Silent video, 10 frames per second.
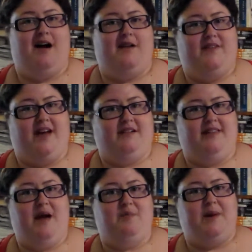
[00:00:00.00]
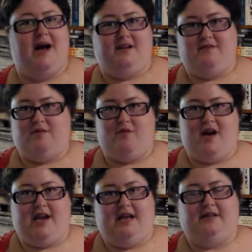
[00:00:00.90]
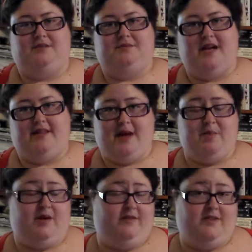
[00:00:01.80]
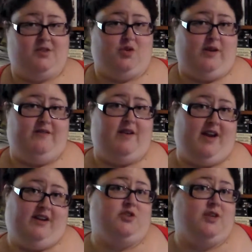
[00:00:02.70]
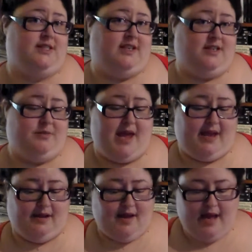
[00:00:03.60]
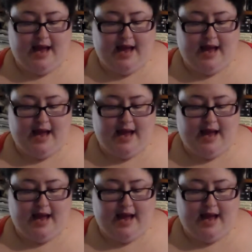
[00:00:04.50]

I found that part of the writing and that part of the story very interesting to me.